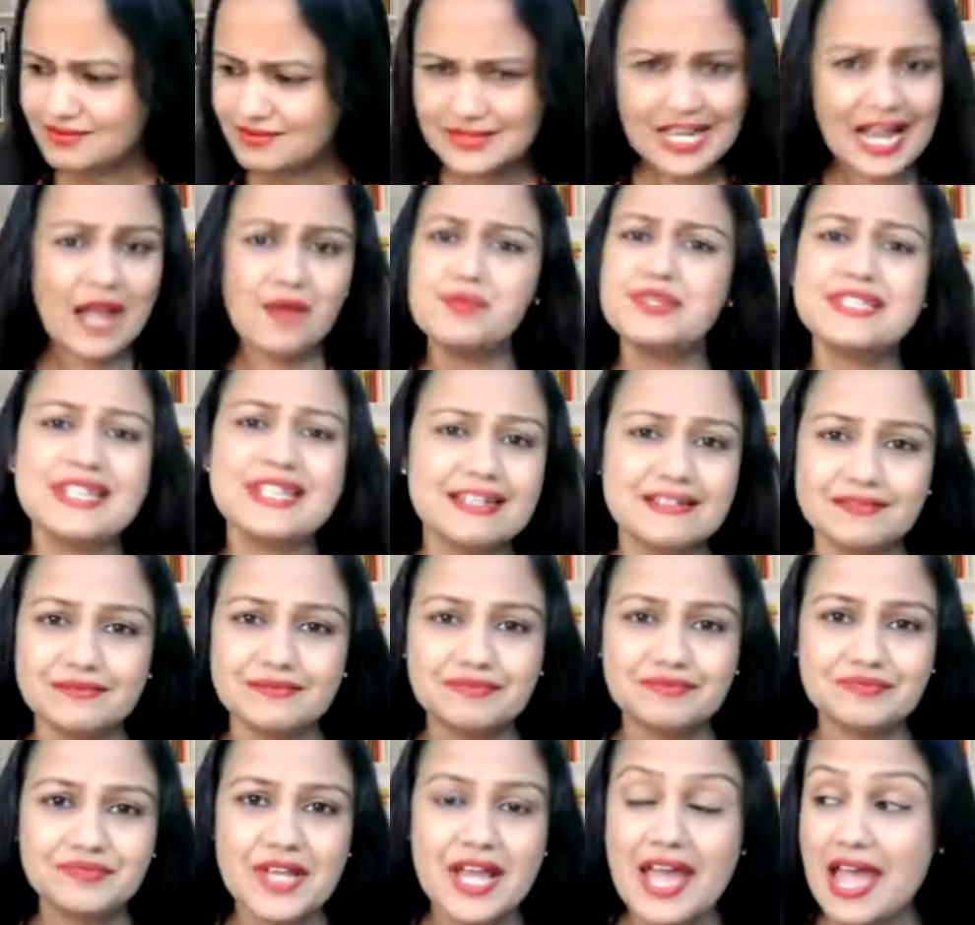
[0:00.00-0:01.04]
I was in.
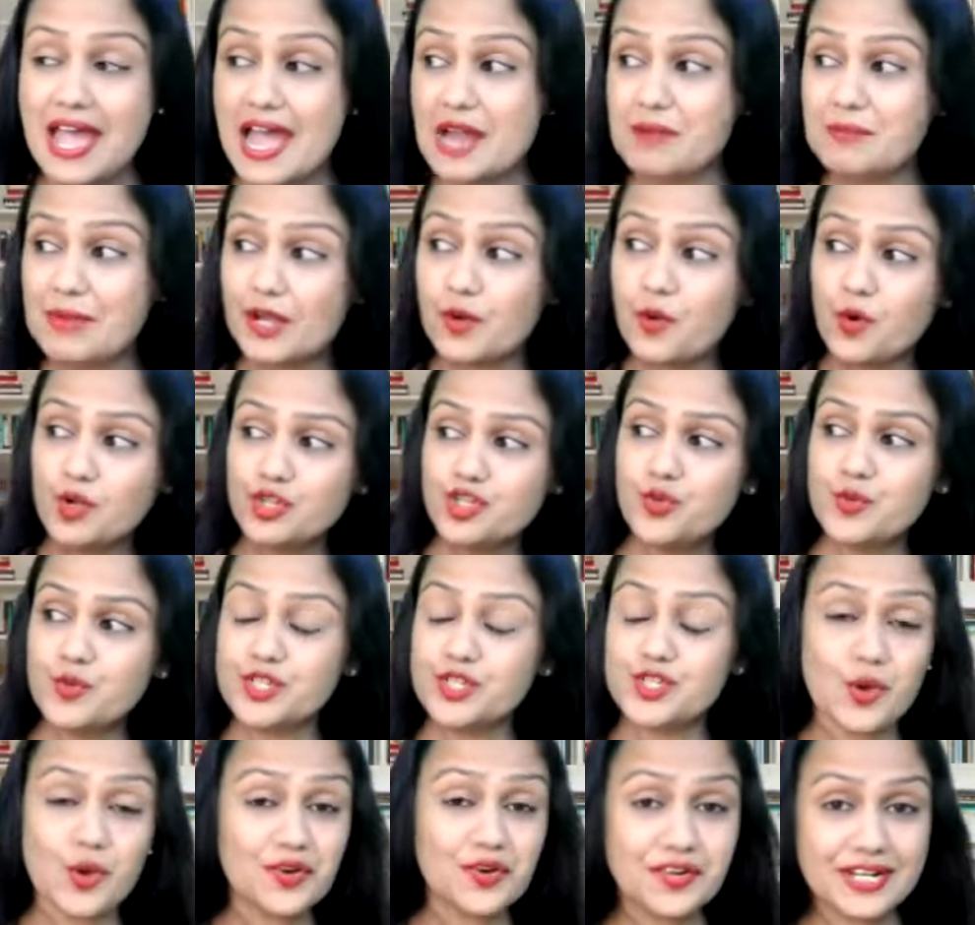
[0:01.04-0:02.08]
And my coach was
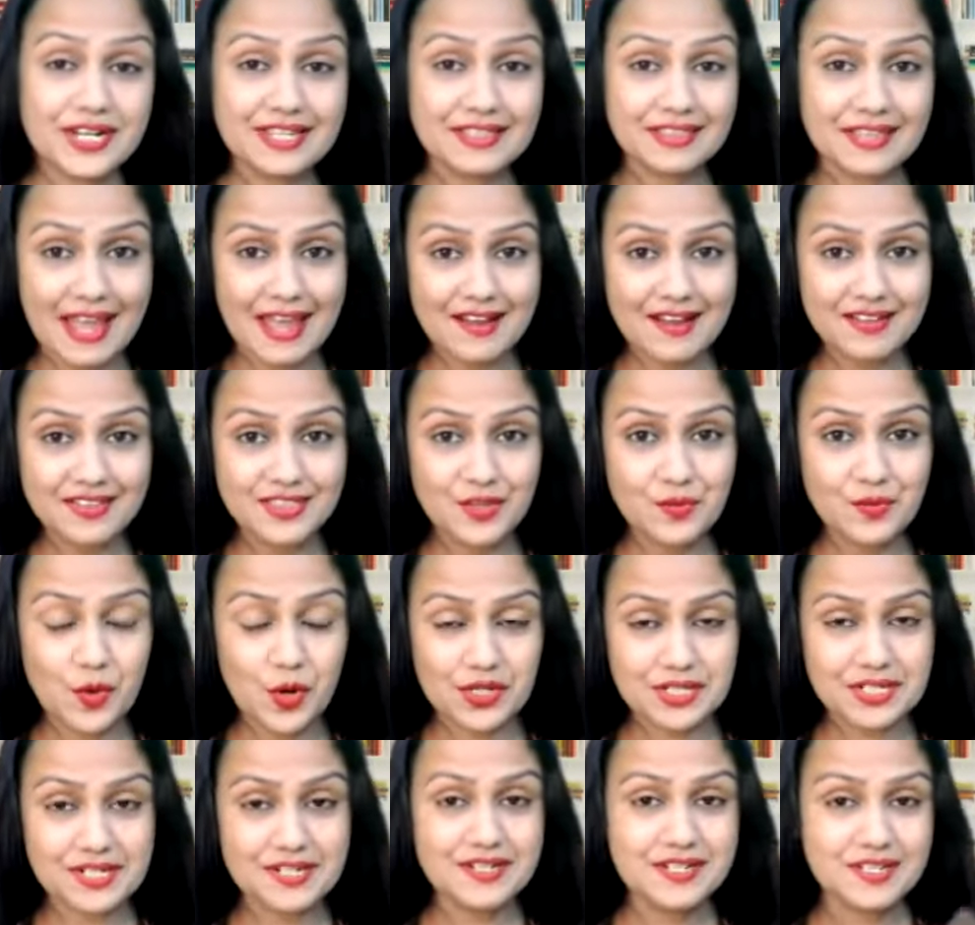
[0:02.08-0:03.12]
already there in the
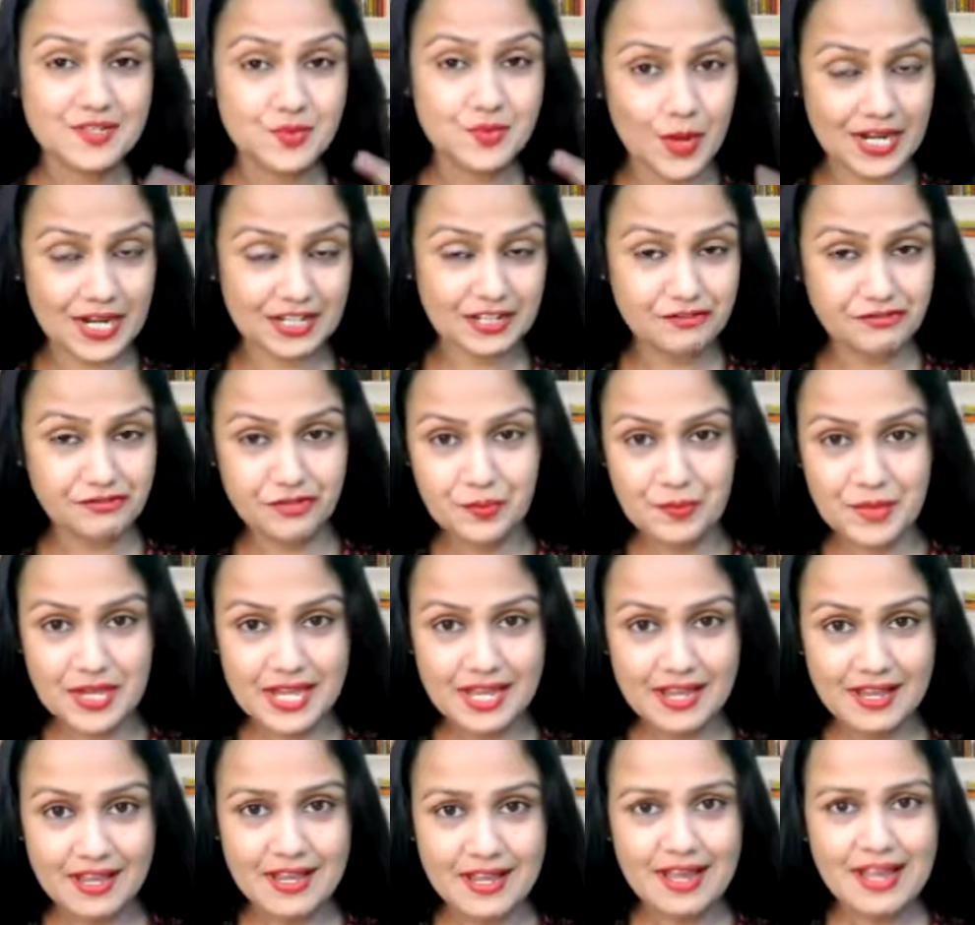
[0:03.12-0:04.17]
waters waiting for
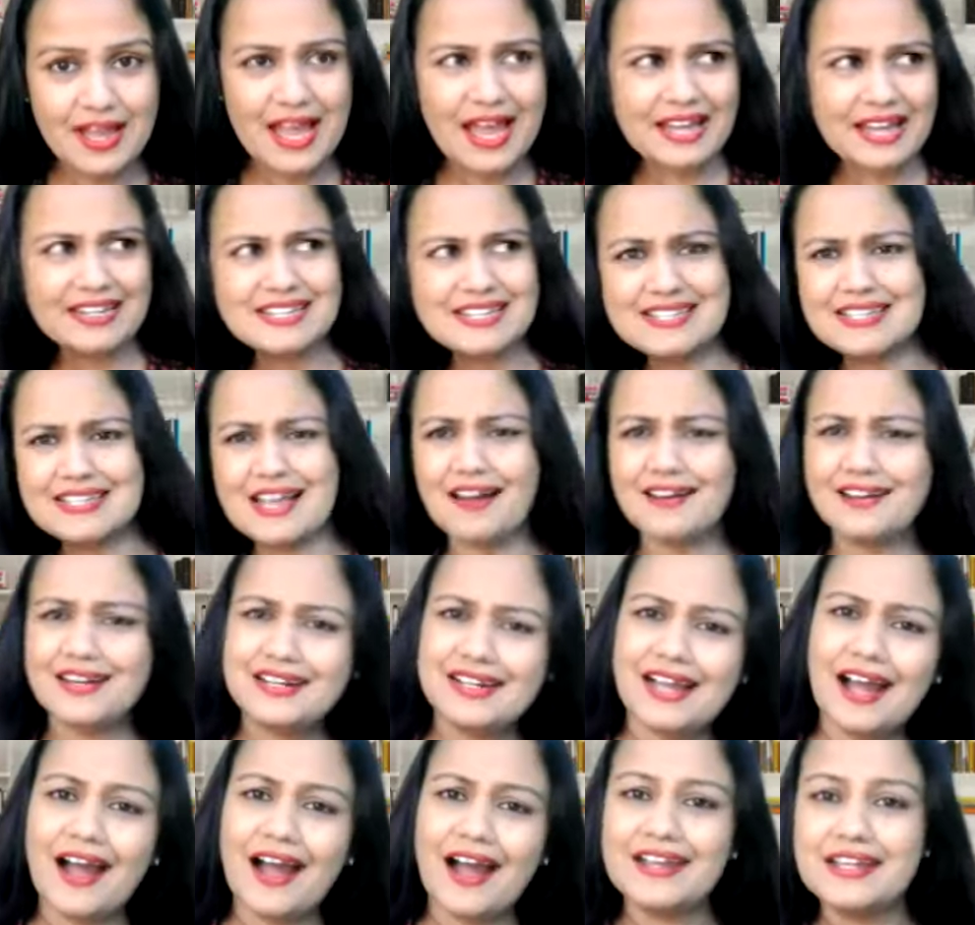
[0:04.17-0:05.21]
me. And he started
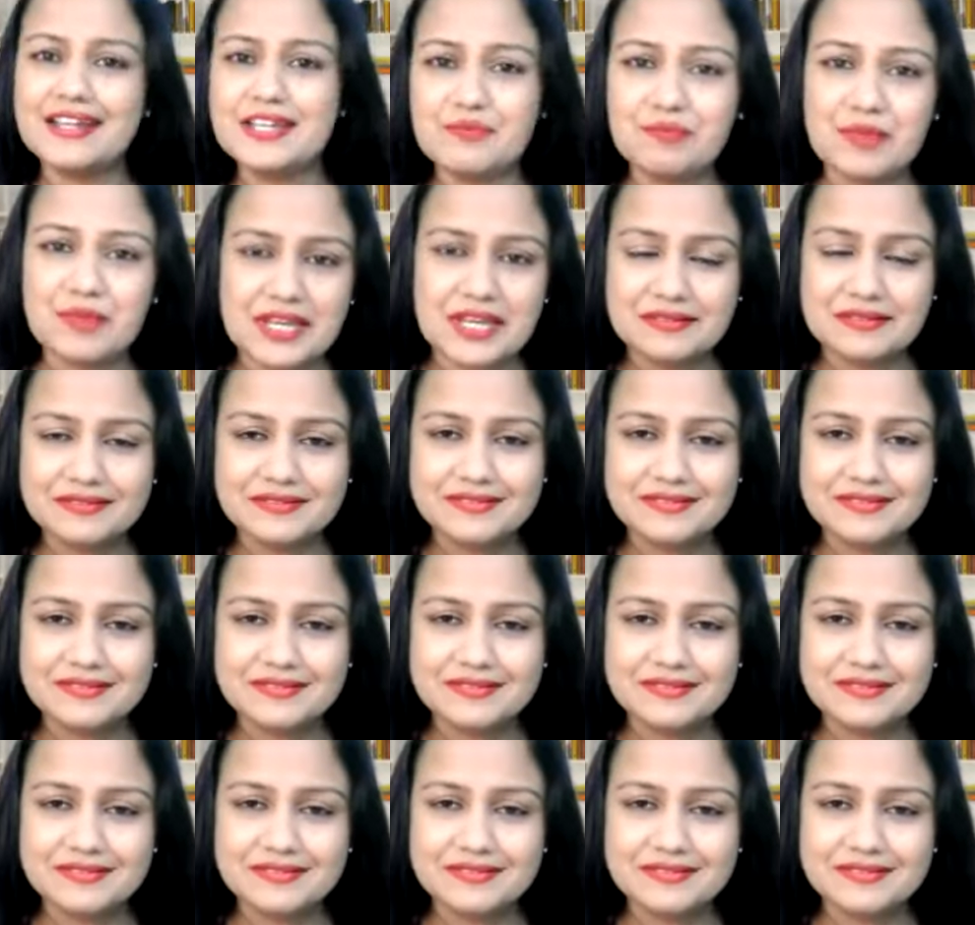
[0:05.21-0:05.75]
guiding me.